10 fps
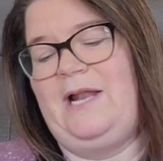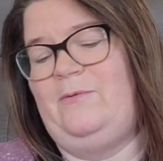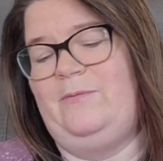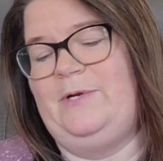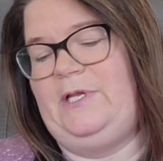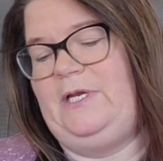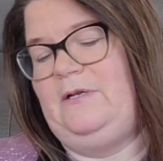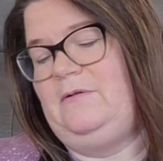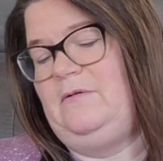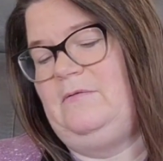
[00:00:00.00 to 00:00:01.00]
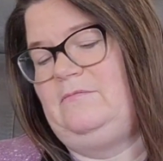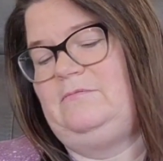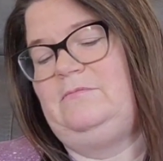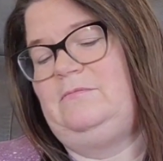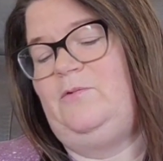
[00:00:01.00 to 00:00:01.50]
I don't really,
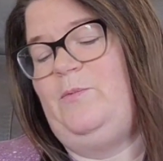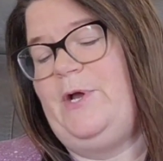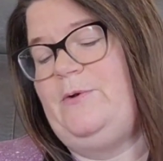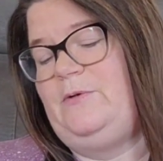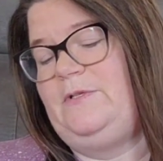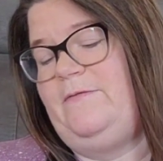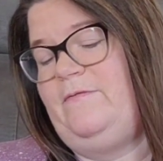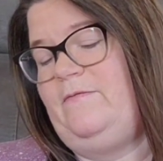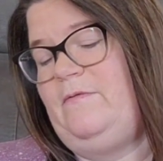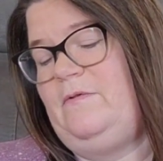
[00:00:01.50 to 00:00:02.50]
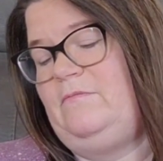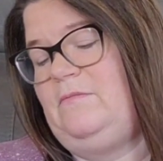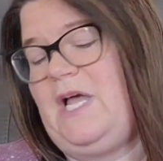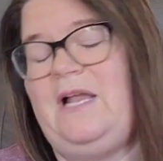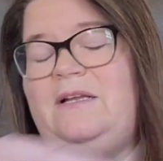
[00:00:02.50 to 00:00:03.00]
rows of,
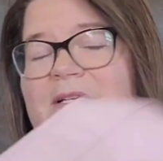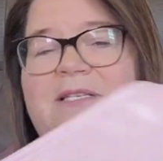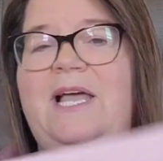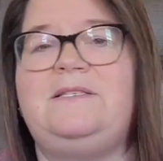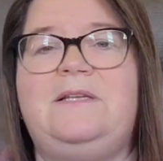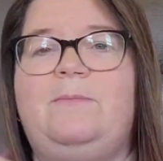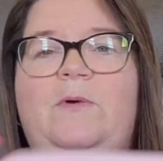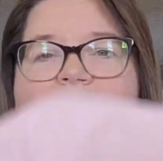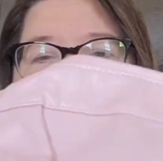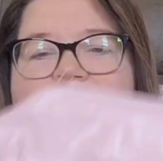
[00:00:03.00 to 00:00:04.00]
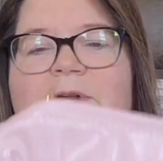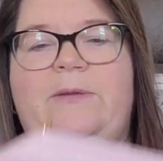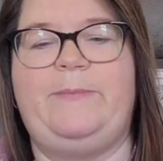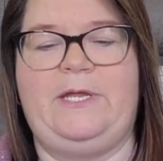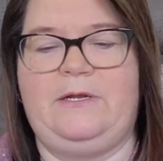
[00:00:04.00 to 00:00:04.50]
I, it's got something written on
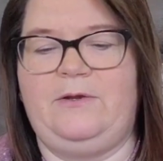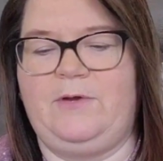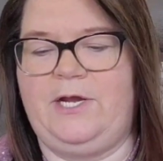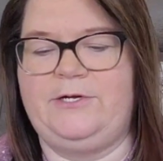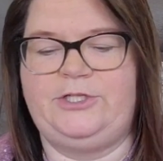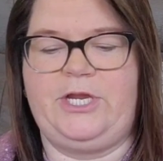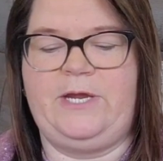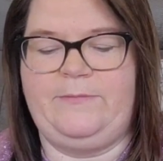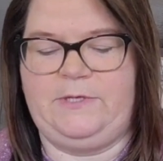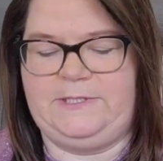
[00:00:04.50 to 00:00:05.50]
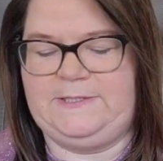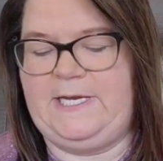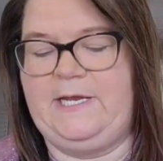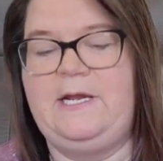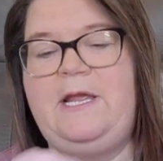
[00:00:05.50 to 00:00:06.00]
it, but who cares? You can't really
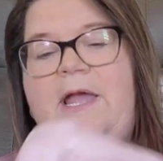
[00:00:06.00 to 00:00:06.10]
see it.